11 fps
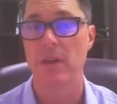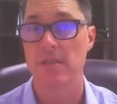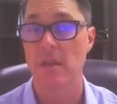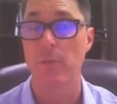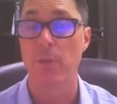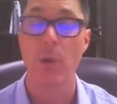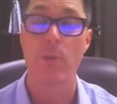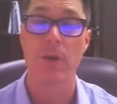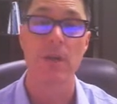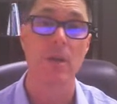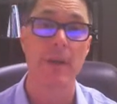some point
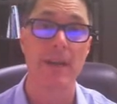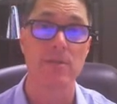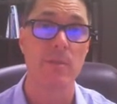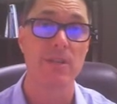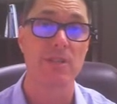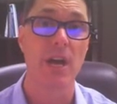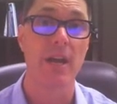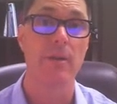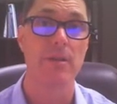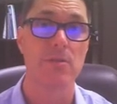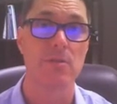we're going to go back to a much
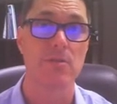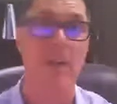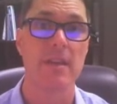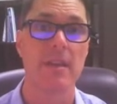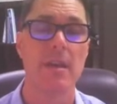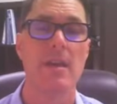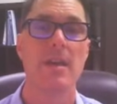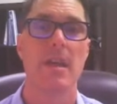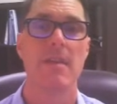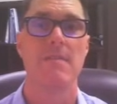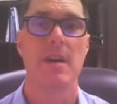higher interest rate
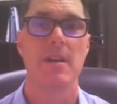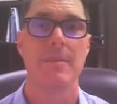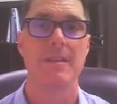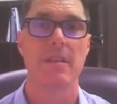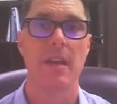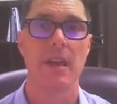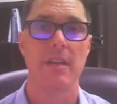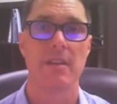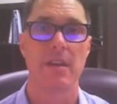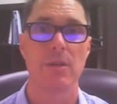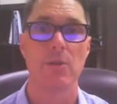environment,
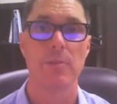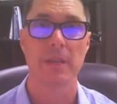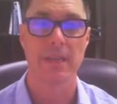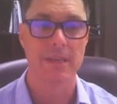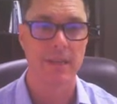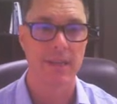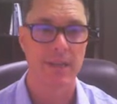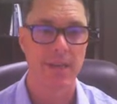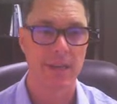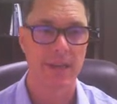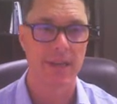and you'll be
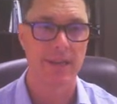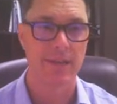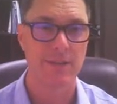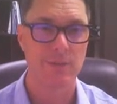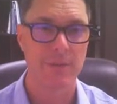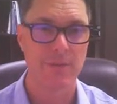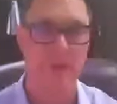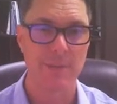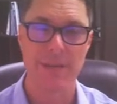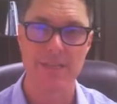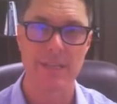
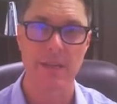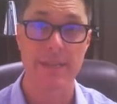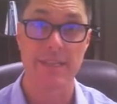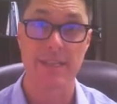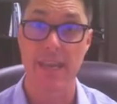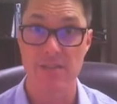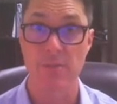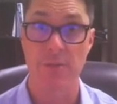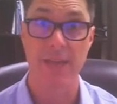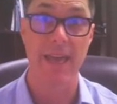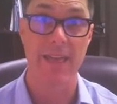reminiscing about the days
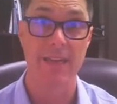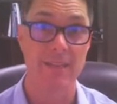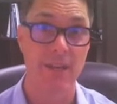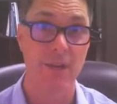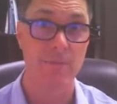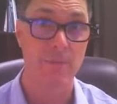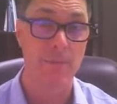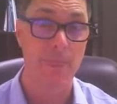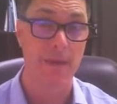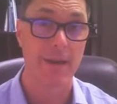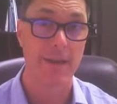when we had
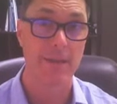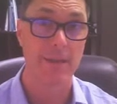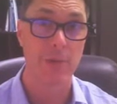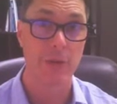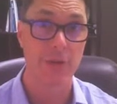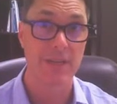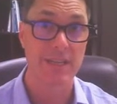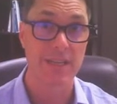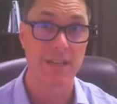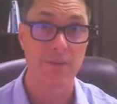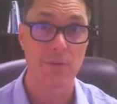the ability to
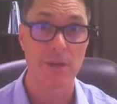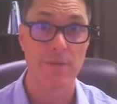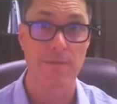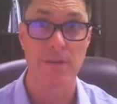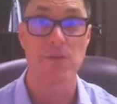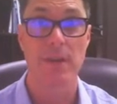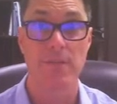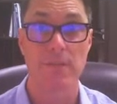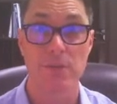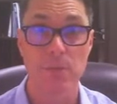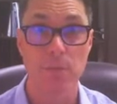get a 3 year fixed rate
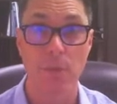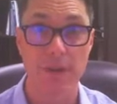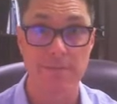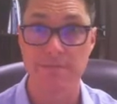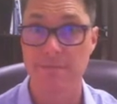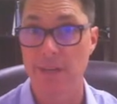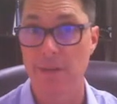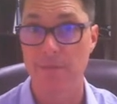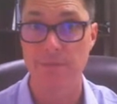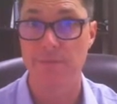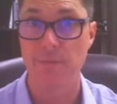for
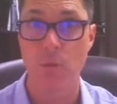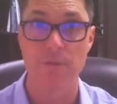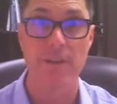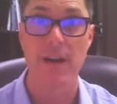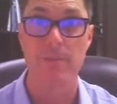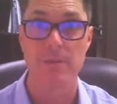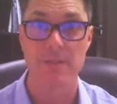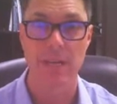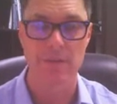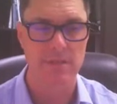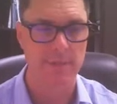
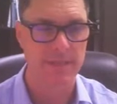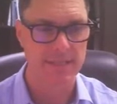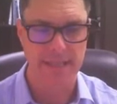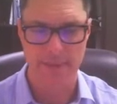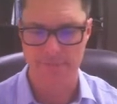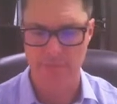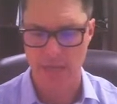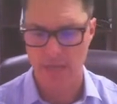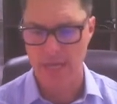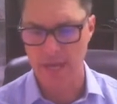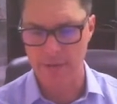2.45% or something like that. Anyway,